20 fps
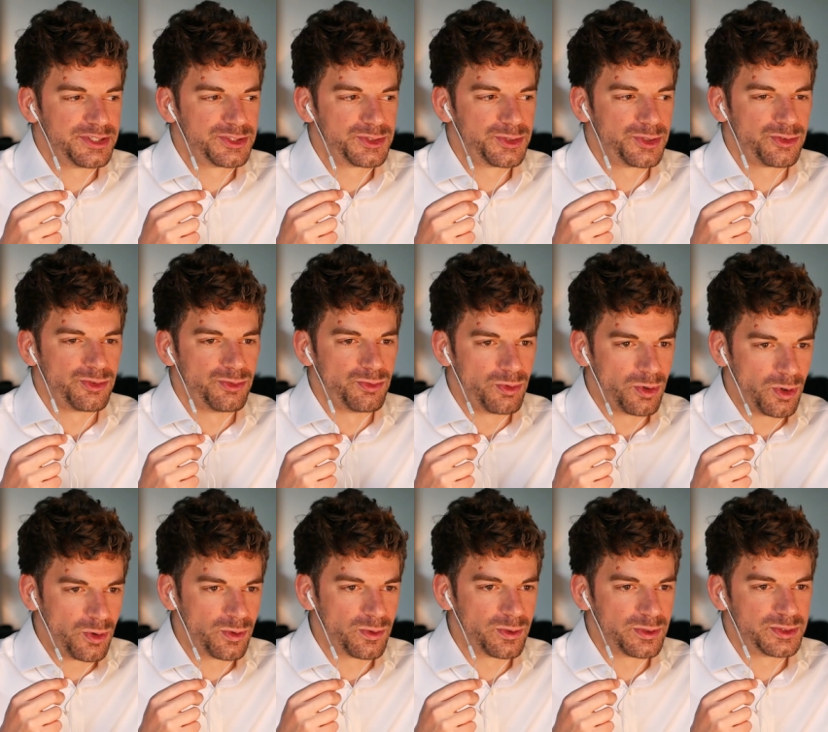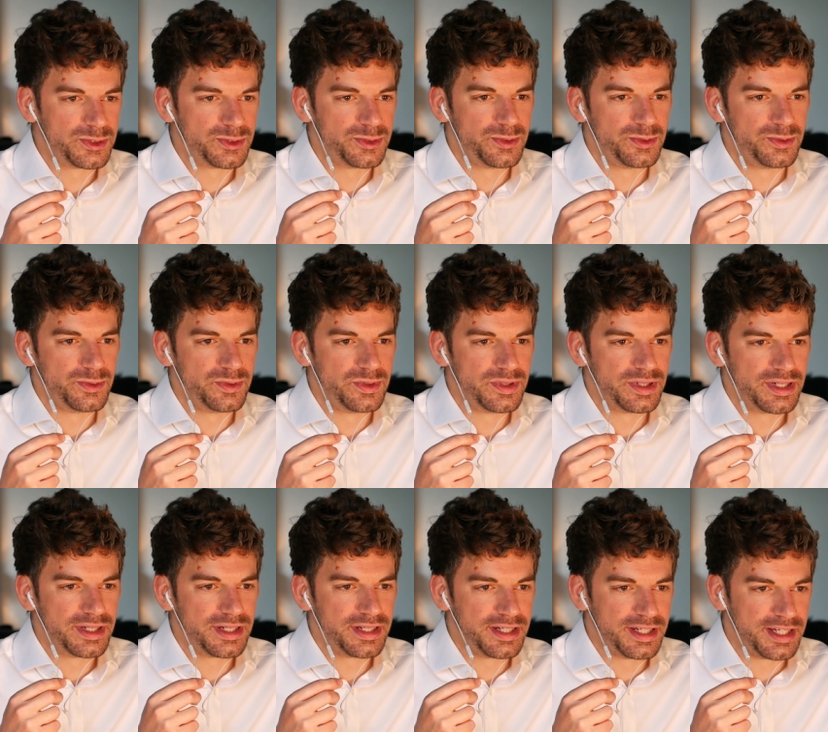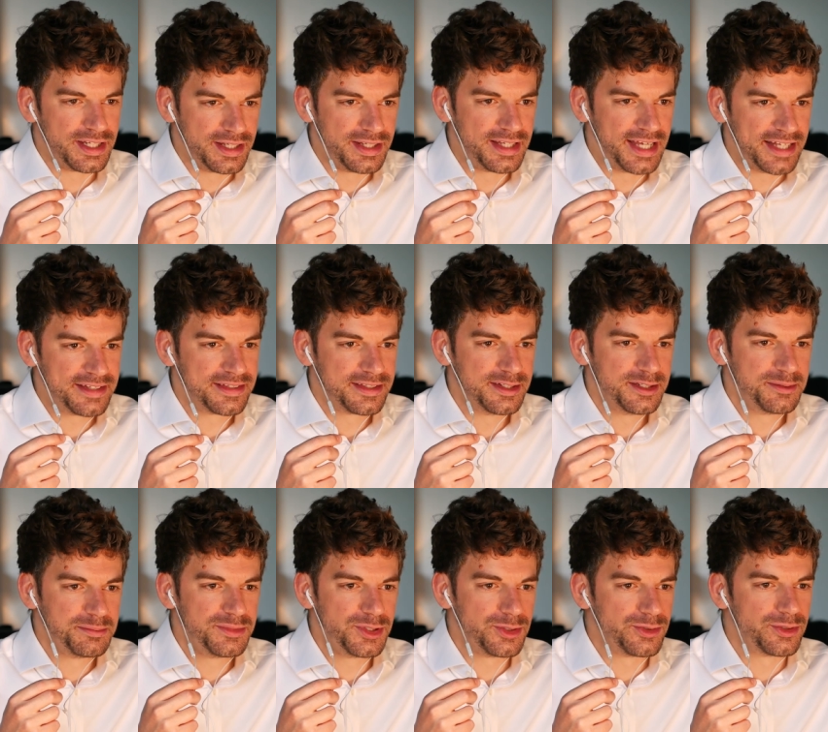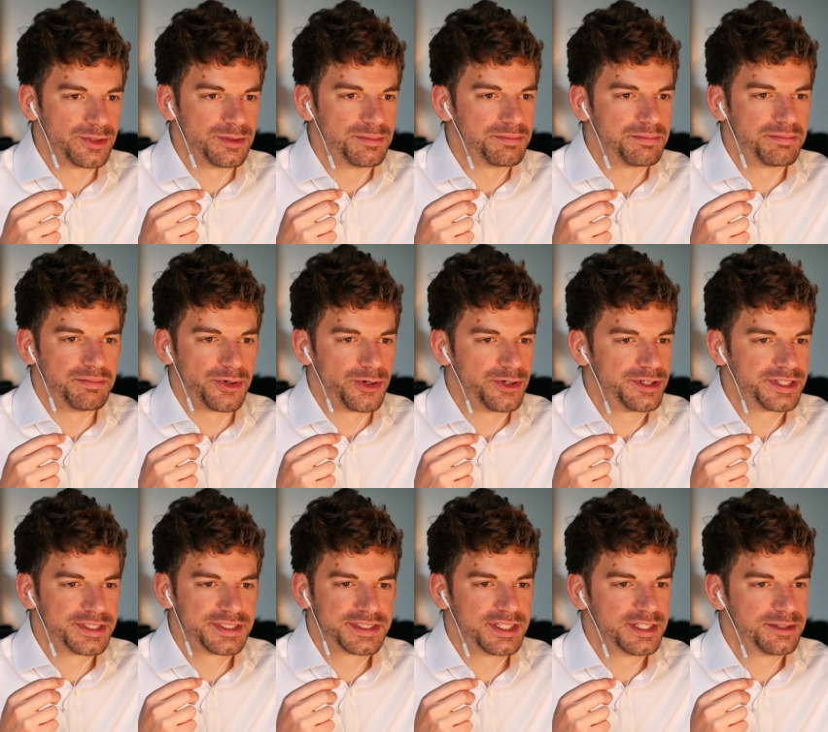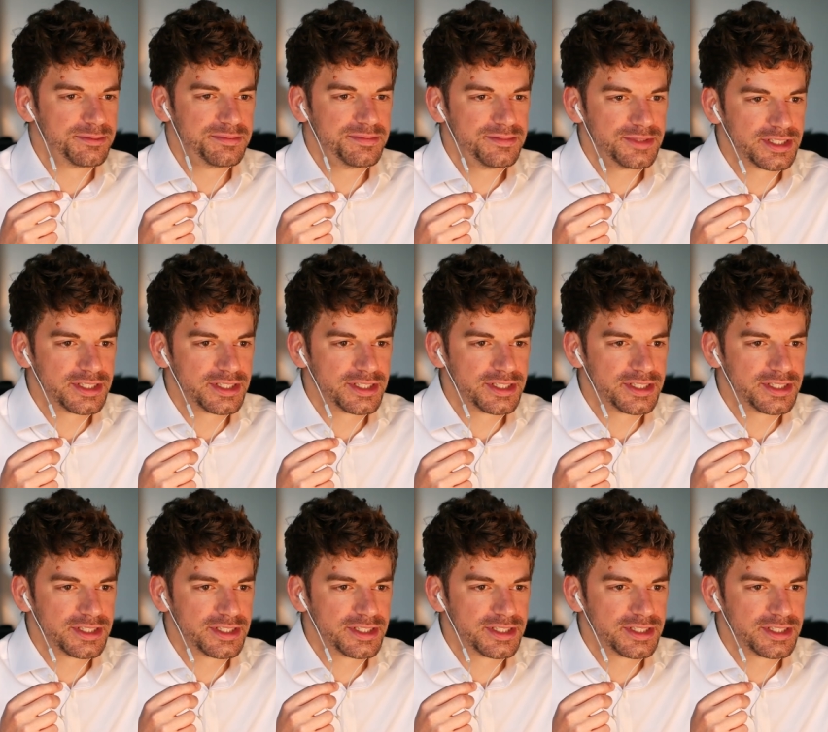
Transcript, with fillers: a certain role to get them. You couldn't purchase them